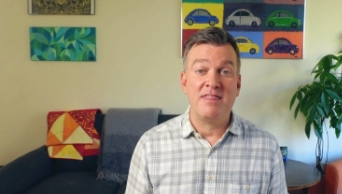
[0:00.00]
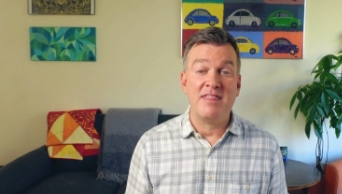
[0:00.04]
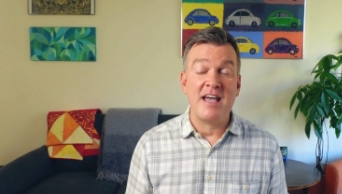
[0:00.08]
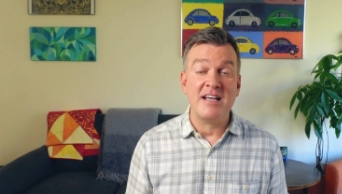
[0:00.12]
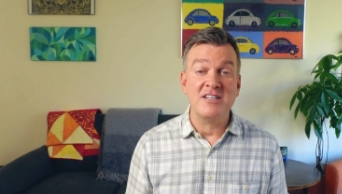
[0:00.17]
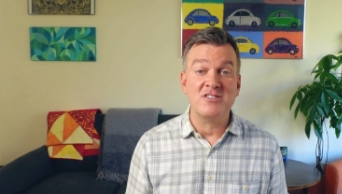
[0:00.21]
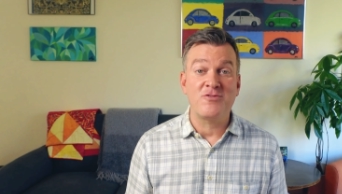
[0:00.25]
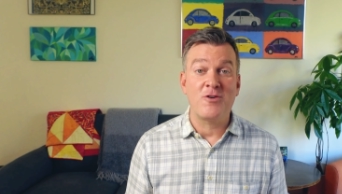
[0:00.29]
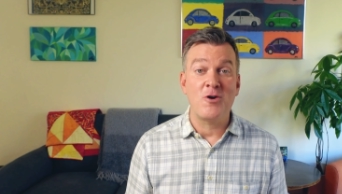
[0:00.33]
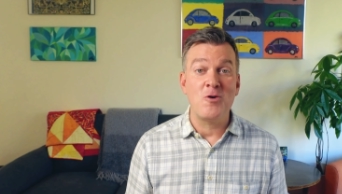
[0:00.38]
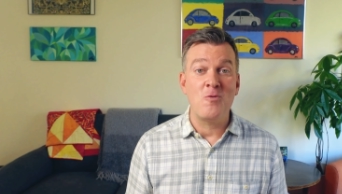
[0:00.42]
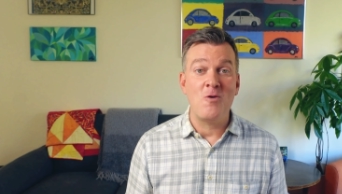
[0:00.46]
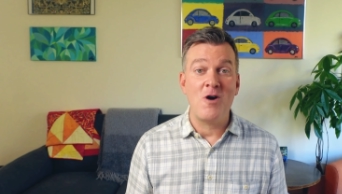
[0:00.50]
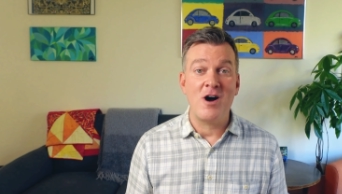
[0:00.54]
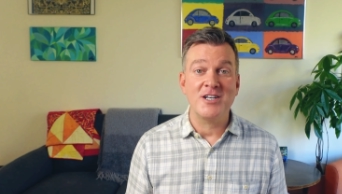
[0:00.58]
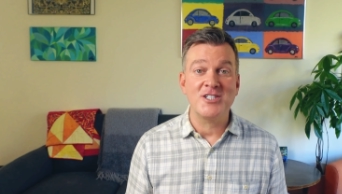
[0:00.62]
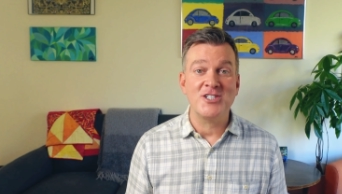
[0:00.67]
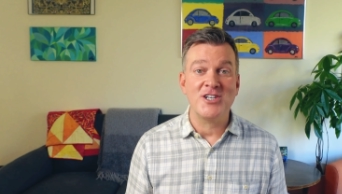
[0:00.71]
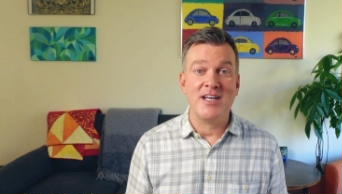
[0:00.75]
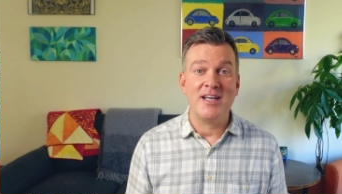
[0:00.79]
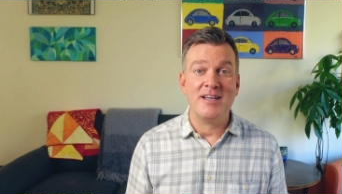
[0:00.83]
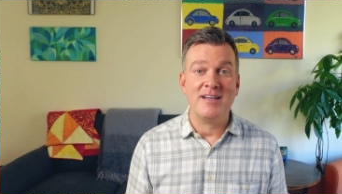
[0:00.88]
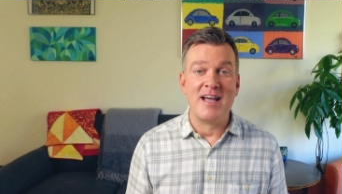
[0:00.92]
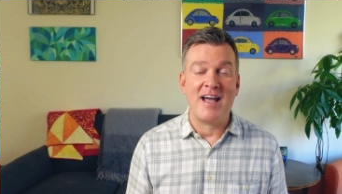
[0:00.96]
thanks for
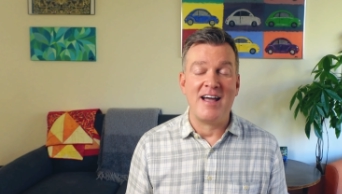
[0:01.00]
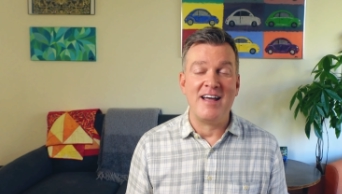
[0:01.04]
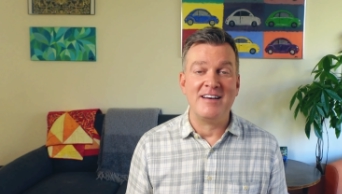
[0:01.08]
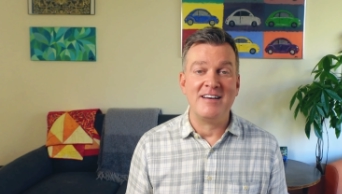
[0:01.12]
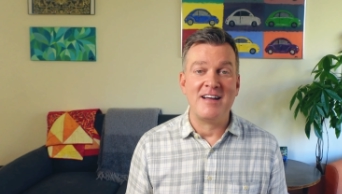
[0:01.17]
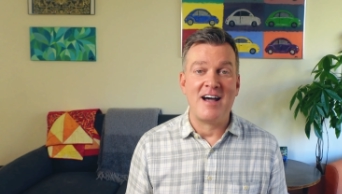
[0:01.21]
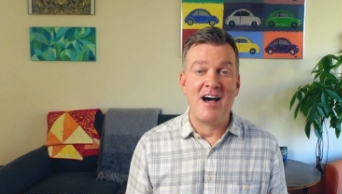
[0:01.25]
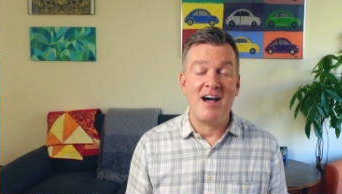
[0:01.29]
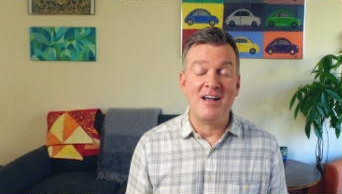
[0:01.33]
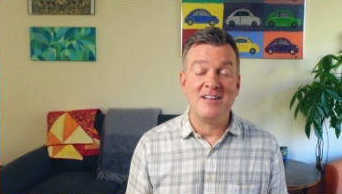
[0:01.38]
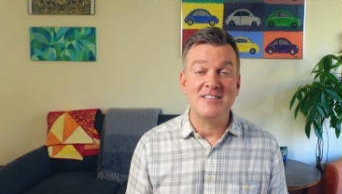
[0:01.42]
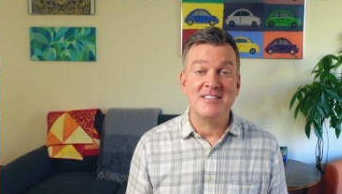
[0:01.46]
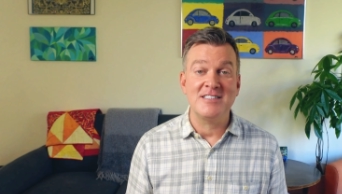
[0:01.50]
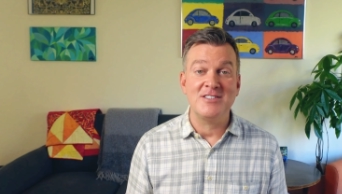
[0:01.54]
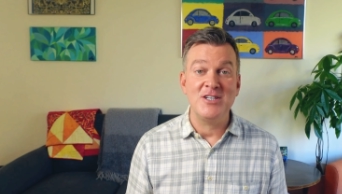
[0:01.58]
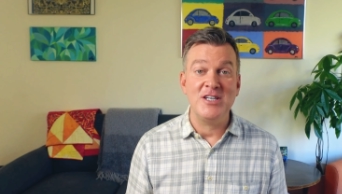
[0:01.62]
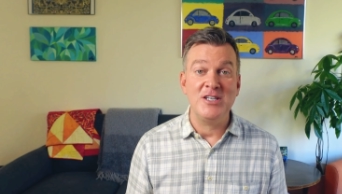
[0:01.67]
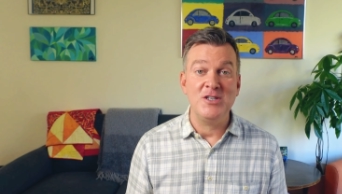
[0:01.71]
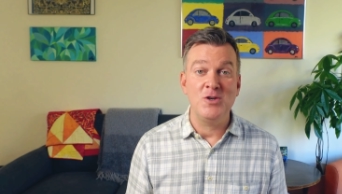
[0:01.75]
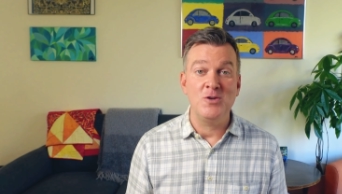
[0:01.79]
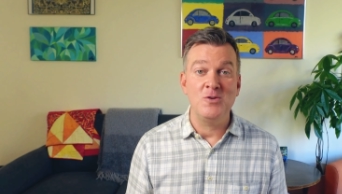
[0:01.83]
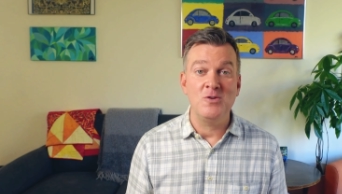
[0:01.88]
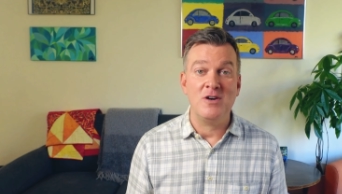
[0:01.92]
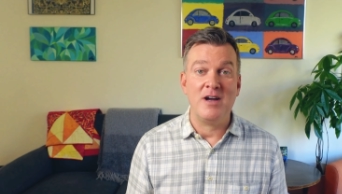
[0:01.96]
watching, and I'll see
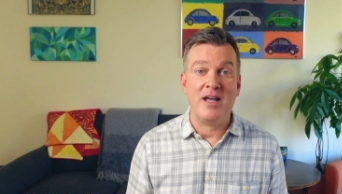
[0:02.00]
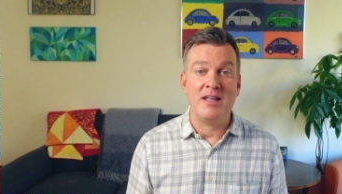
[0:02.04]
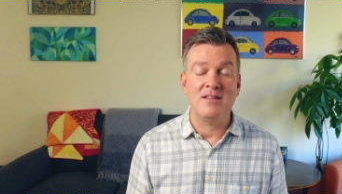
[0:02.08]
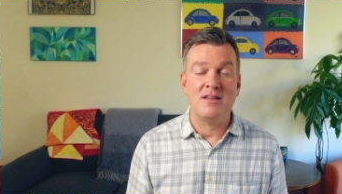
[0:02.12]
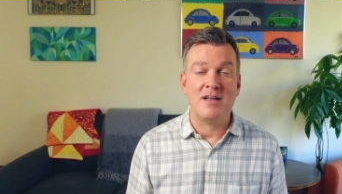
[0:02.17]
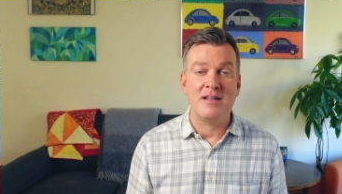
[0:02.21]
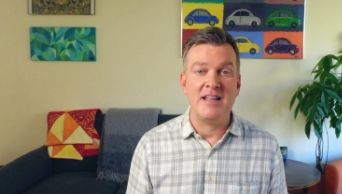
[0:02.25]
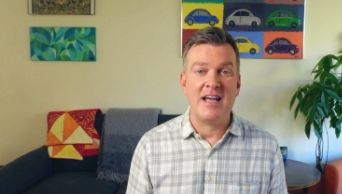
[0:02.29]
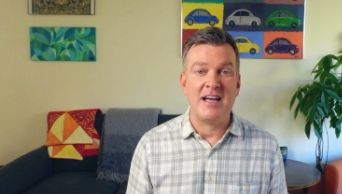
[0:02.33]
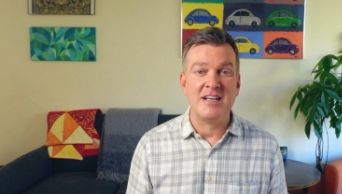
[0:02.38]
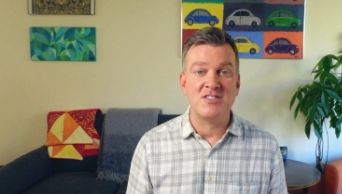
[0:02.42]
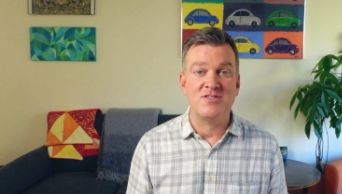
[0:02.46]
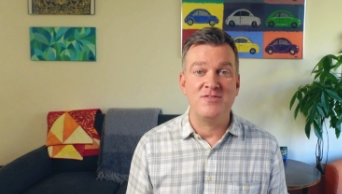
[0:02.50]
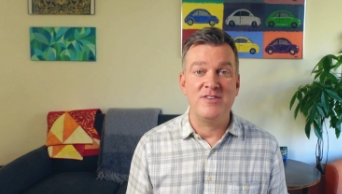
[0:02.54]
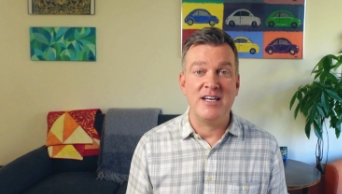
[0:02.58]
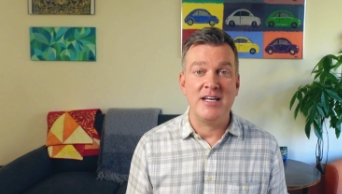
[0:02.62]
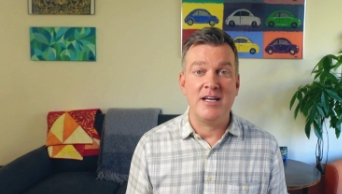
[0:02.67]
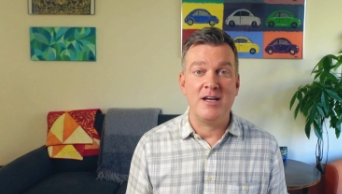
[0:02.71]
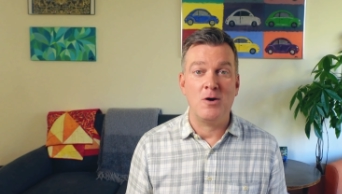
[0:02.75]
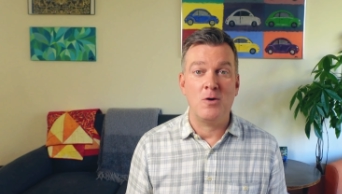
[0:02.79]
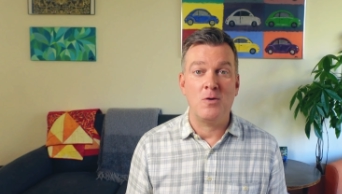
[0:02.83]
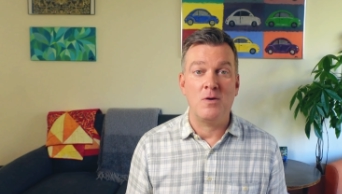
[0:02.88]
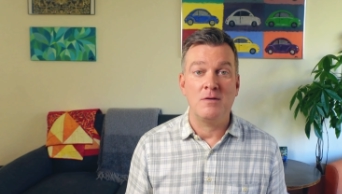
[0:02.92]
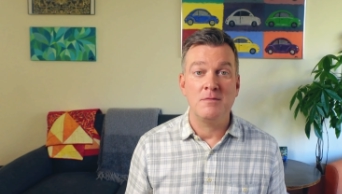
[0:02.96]
you in the next
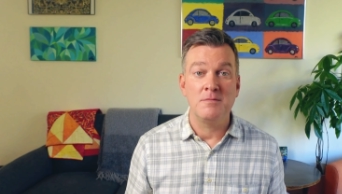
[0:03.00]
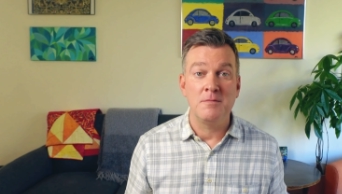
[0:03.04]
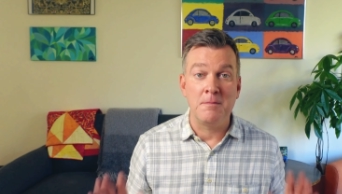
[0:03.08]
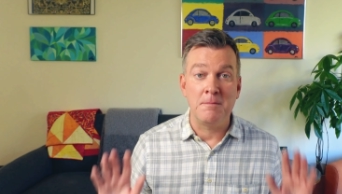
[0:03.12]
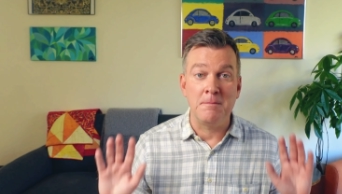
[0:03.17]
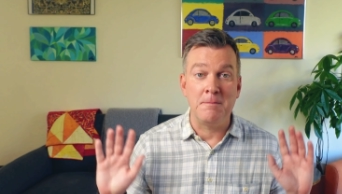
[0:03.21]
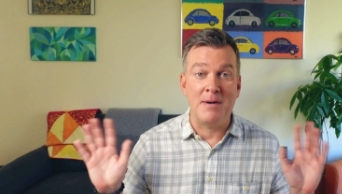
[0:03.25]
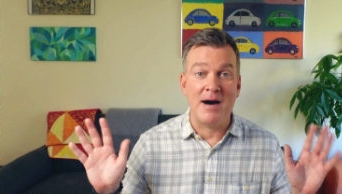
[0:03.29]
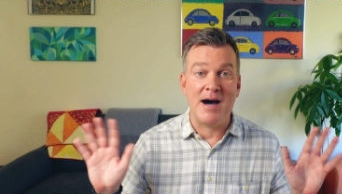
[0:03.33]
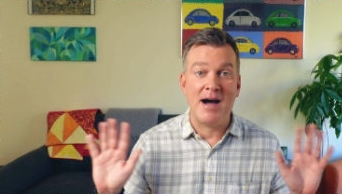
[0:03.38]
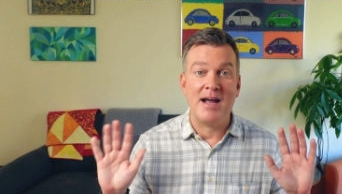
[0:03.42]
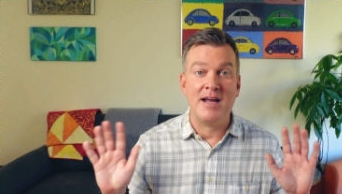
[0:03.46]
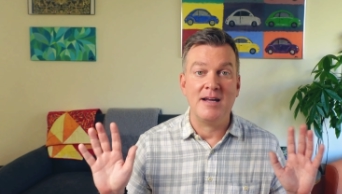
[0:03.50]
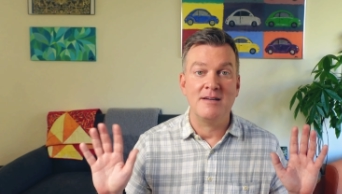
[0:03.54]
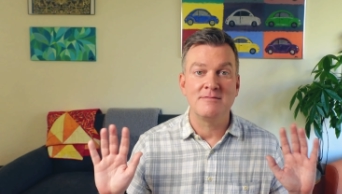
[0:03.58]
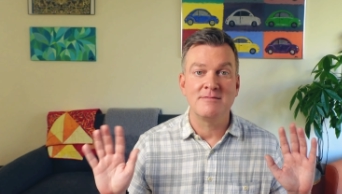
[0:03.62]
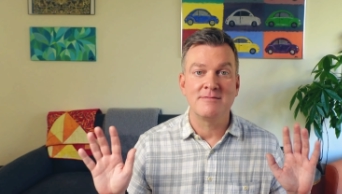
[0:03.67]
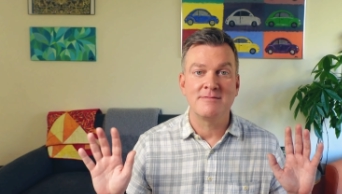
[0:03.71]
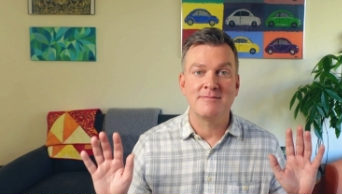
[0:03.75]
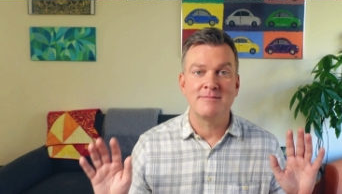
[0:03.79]
video. Bye.